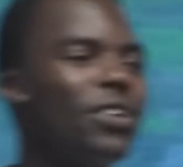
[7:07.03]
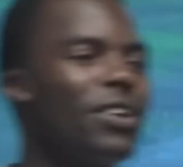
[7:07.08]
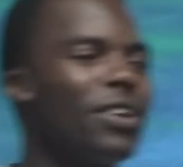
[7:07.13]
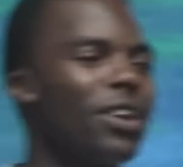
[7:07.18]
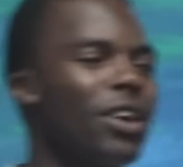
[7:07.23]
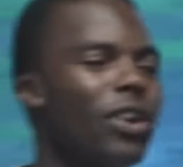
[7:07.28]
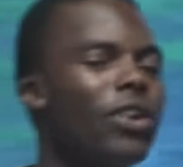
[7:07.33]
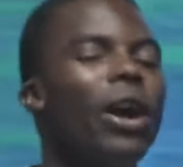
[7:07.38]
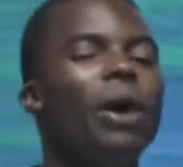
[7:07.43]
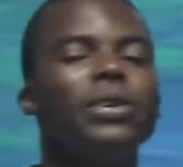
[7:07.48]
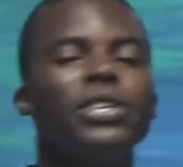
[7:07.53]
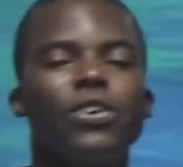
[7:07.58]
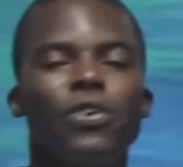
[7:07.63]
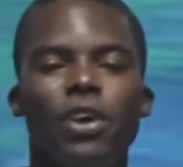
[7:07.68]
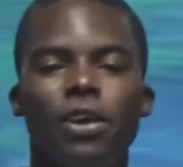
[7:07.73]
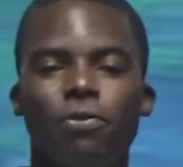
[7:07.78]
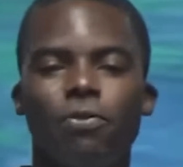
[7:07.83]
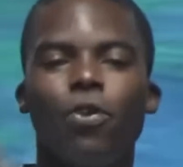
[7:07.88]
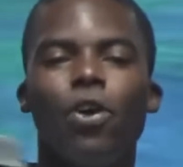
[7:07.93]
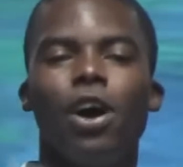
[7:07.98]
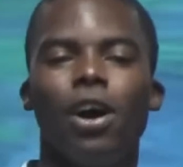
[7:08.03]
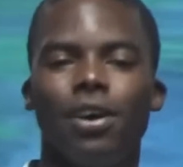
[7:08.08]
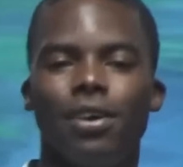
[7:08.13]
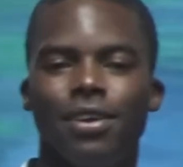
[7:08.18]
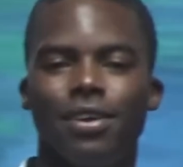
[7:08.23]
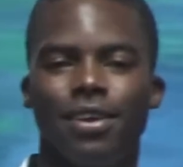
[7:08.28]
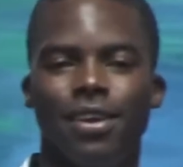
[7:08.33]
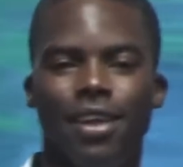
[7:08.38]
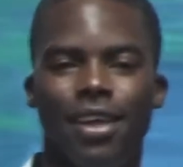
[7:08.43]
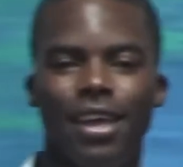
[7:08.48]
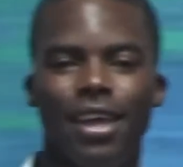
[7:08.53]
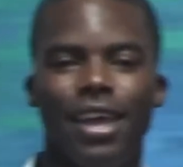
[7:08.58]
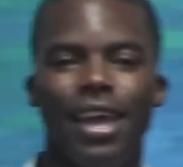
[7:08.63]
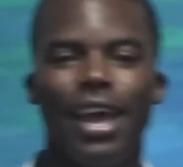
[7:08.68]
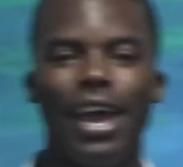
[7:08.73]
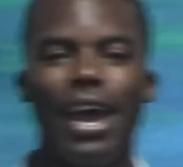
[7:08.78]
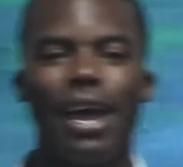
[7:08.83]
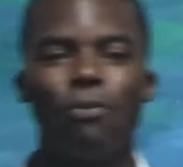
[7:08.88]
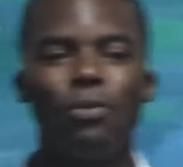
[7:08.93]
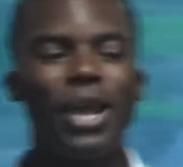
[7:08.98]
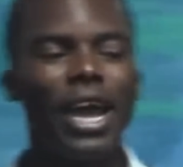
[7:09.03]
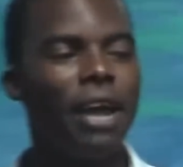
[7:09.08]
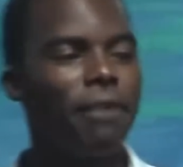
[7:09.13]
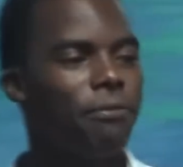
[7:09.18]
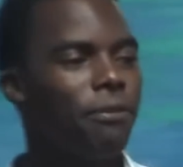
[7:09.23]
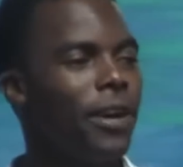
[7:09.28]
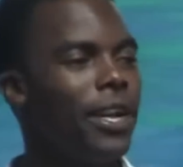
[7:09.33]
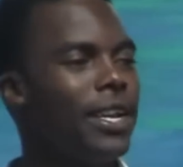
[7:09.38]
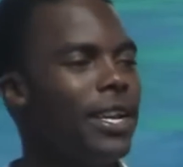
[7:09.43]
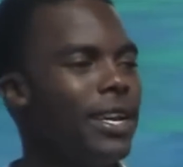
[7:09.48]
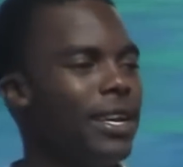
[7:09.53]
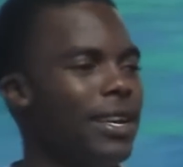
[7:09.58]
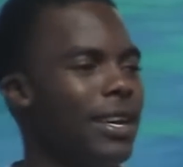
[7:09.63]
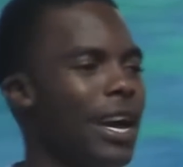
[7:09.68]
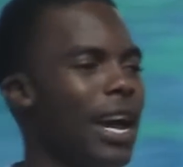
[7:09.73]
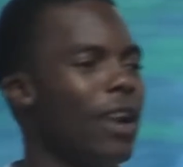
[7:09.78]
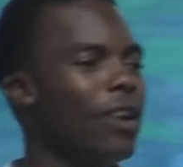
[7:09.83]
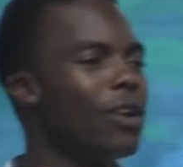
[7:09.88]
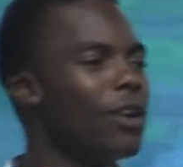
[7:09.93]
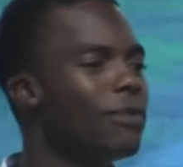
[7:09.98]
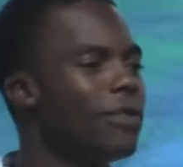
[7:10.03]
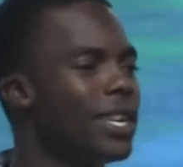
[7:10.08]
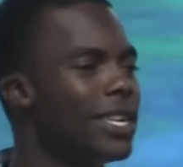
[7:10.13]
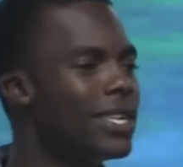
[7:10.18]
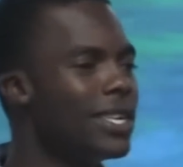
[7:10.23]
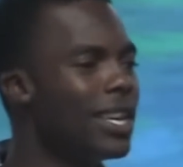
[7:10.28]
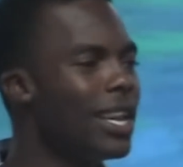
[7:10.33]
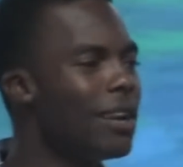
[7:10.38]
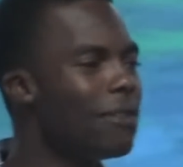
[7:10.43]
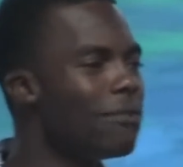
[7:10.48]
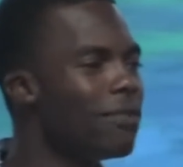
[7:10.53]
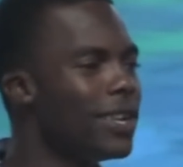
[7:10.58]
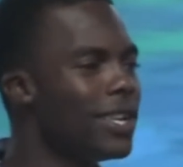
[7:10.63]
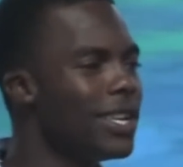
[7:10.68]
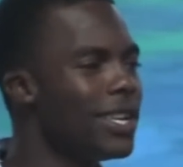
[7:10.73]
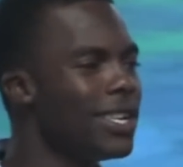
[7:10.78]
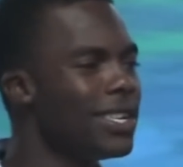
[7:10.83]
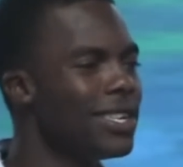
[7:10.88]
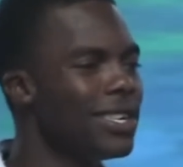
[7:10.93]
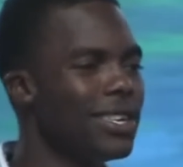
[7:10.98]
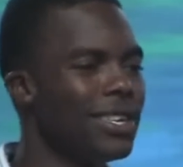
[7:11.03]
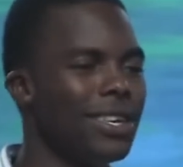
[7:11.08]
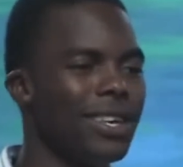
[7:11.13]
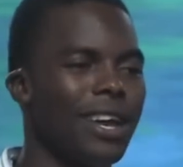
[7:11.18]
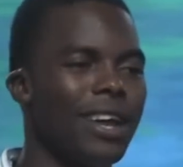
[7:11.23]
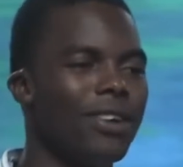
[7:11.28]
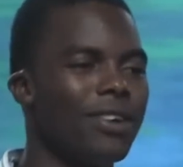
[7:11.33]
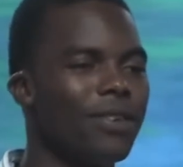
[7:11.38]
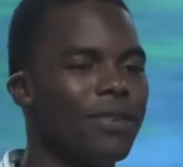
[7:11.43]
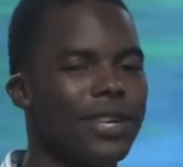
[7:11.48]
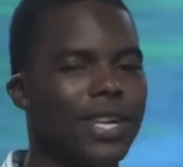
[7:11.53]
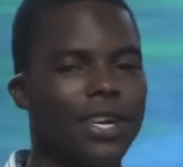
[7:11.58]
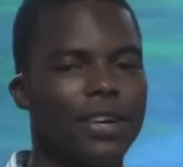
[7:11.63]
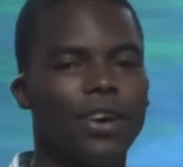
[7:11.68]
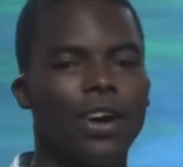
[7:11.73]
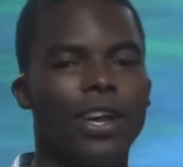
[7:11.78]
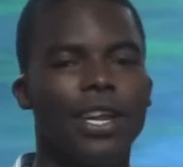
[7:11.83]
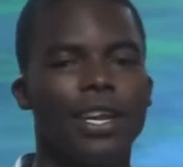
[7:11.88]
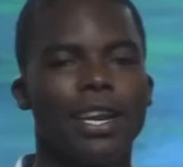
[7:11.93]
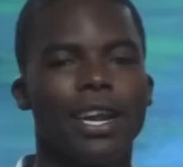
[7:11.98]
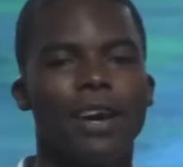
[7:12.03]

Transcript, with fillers: Or, I was in grade four, and we had day. I don't know if they still have days today. I don't know what they call it.